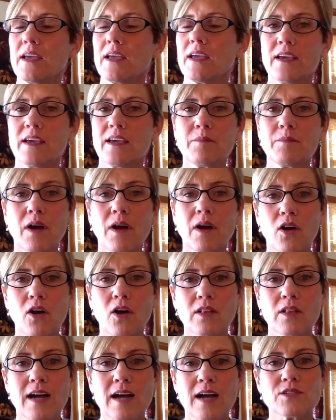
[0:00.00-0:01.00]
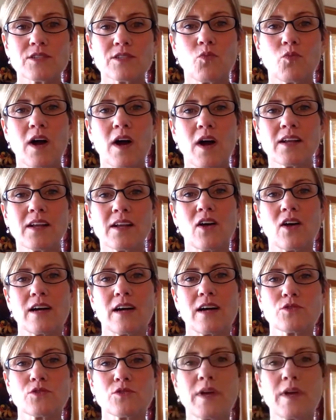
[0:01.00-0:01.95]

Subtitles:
In our last wine class,